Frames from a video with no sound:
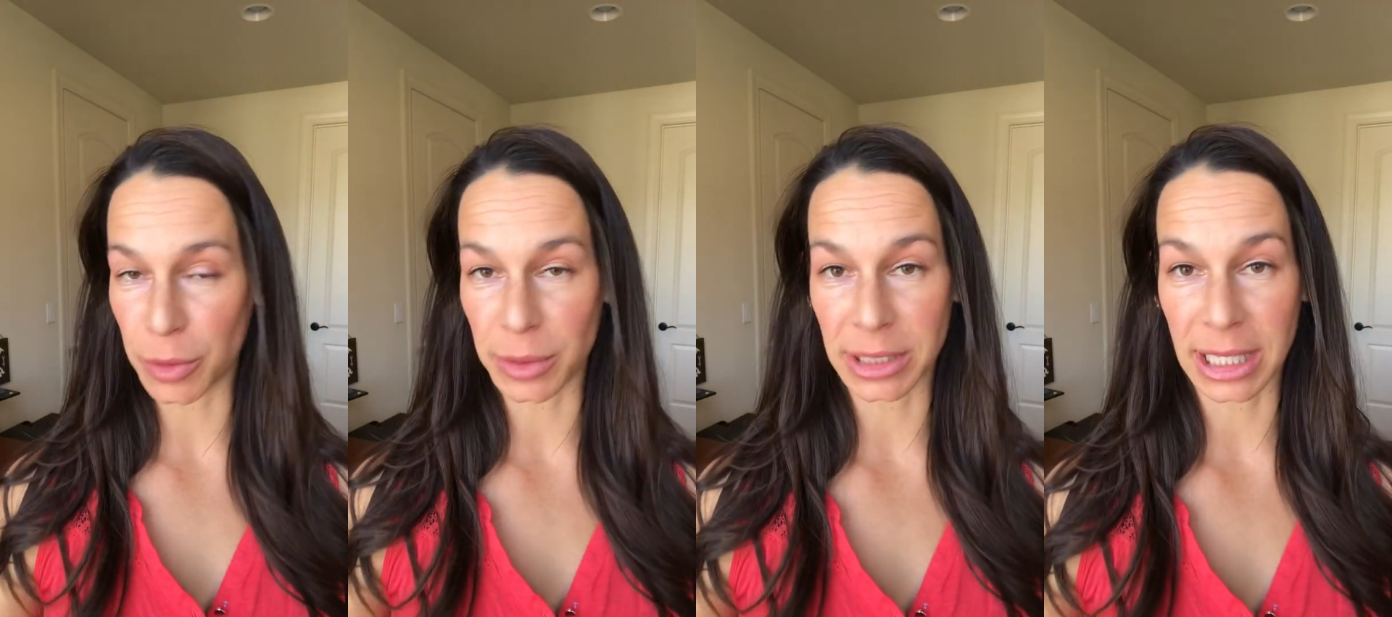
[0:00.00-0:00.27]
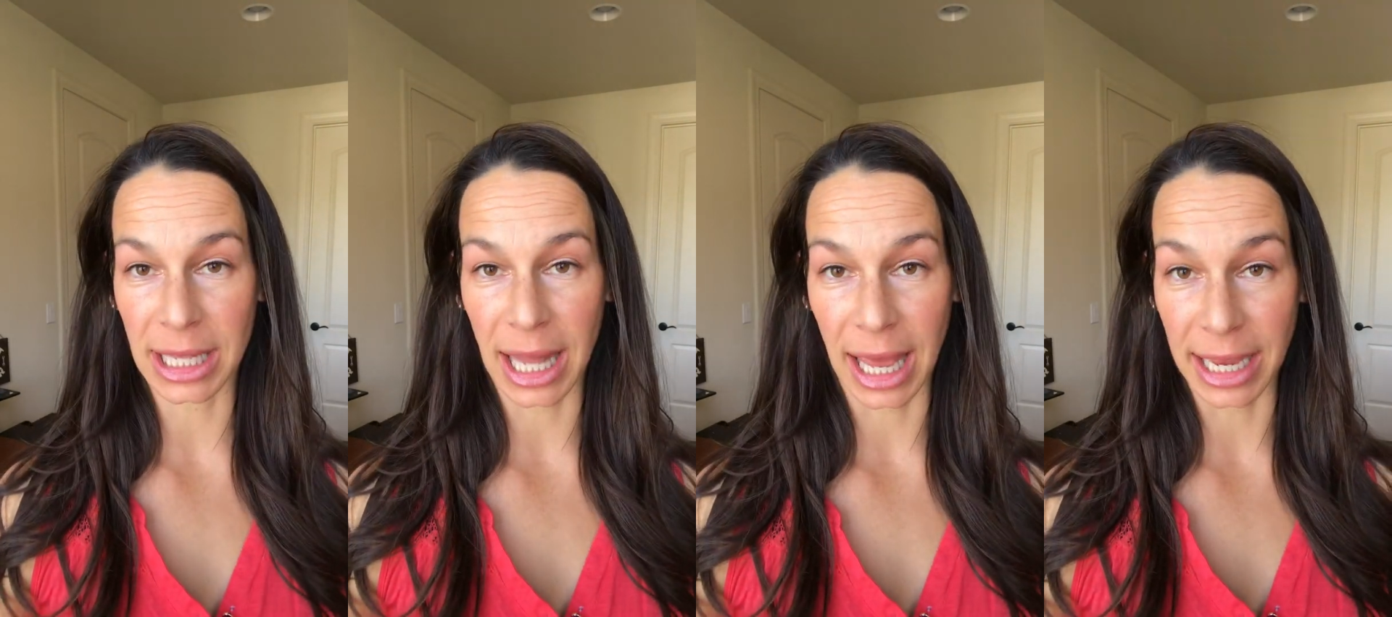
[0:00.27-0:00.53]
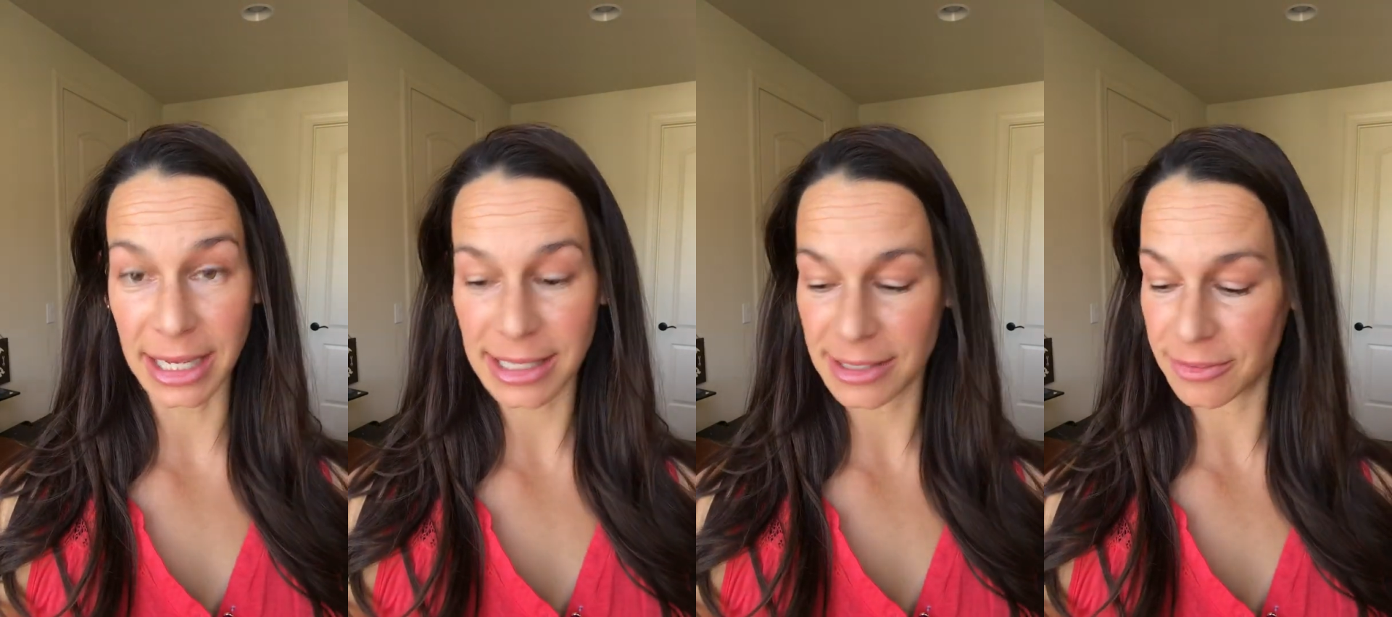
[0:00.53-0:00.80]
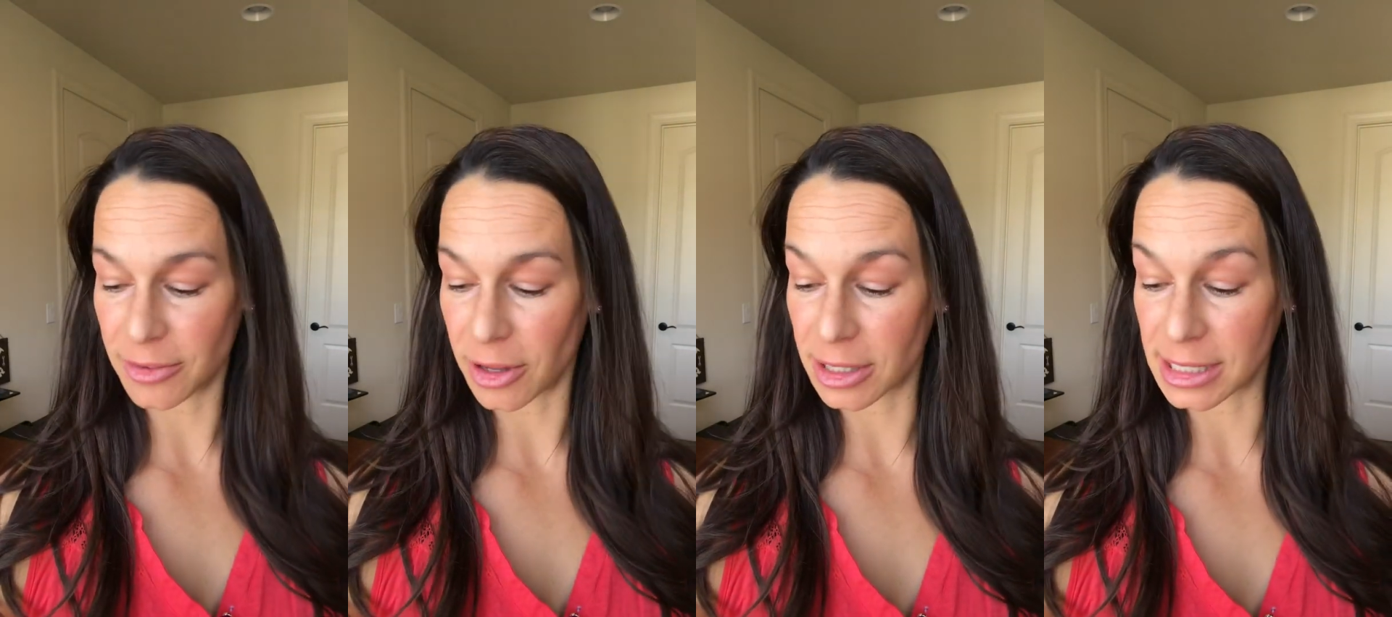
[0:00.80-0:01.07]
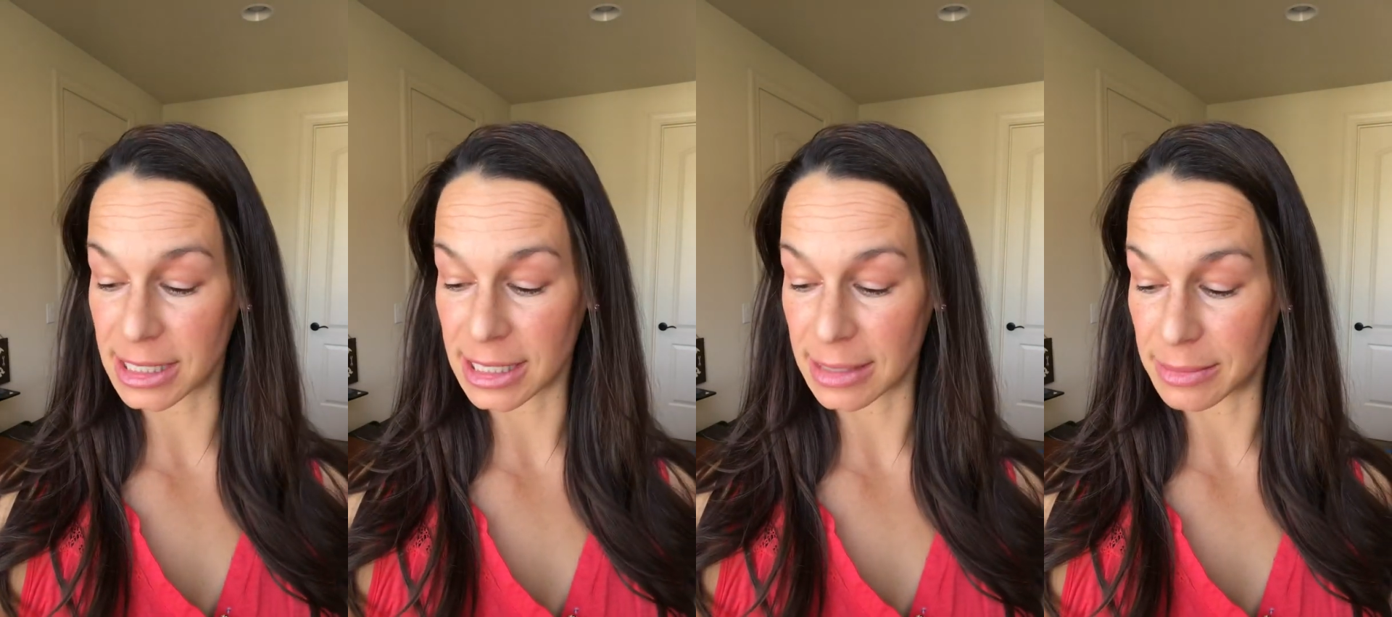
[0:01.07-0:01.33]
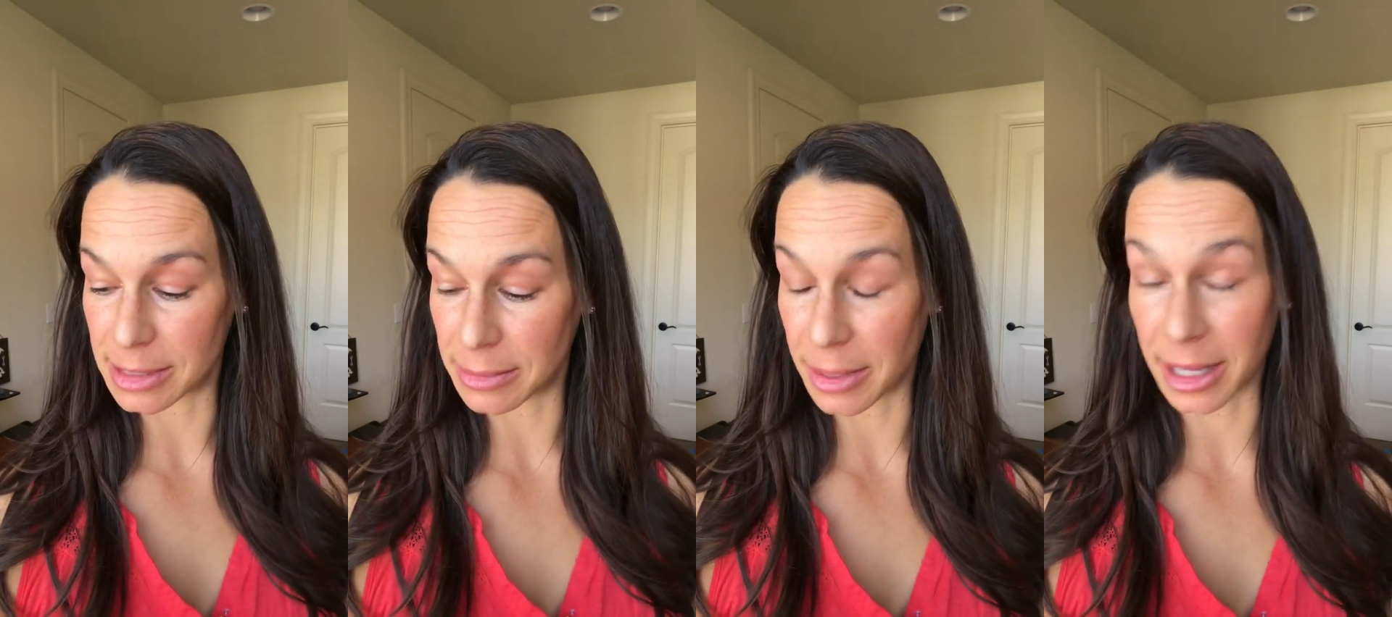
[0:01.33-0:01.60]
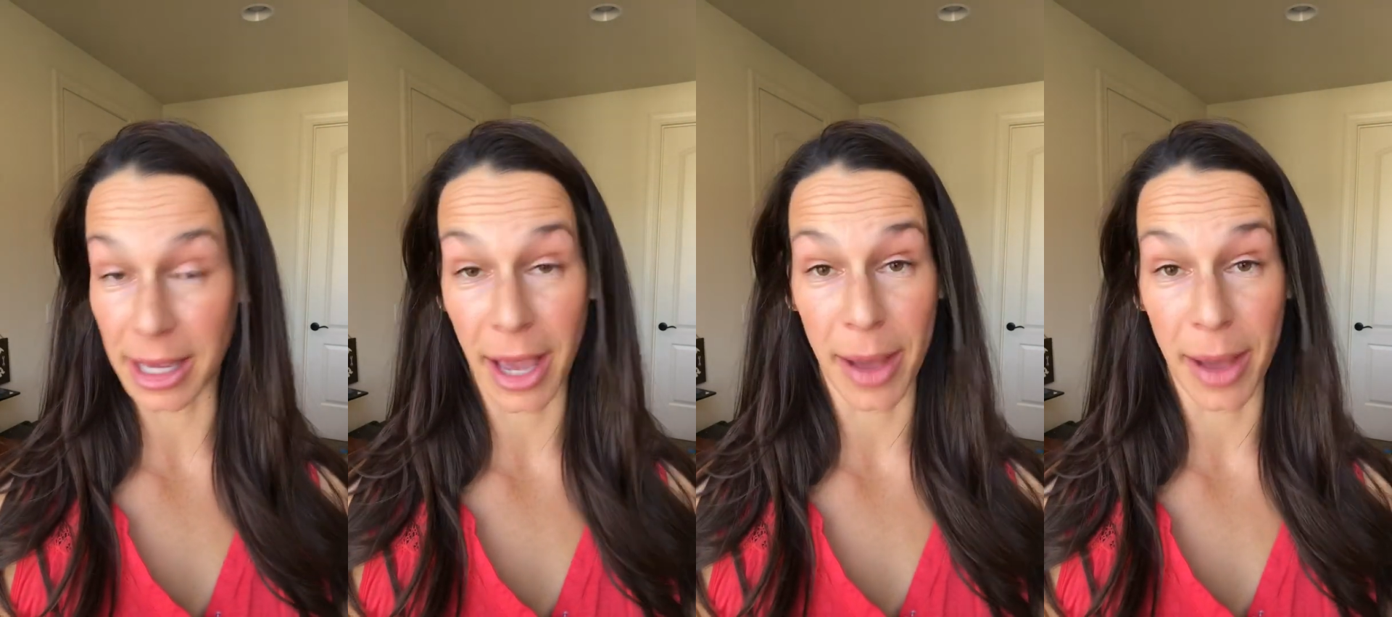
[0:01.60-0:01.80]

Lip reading: would like to fall asleep smelling